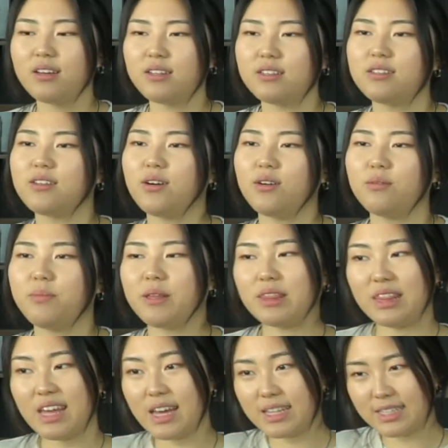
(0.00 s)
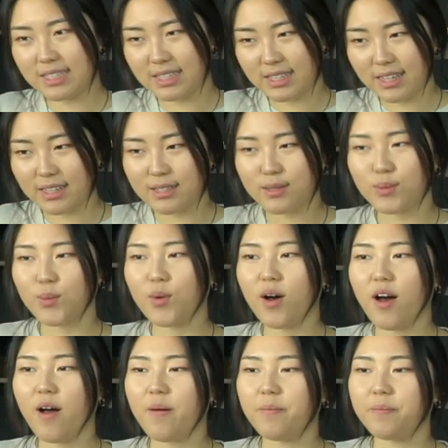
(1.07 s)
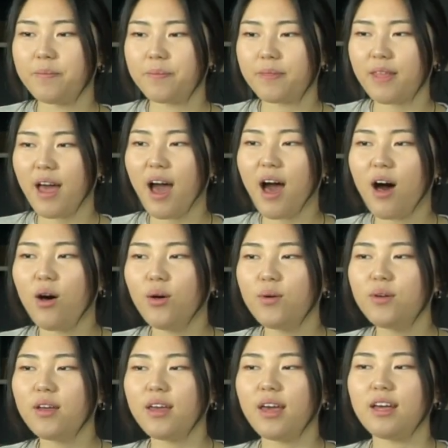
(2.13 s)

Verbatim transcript: So, but this is how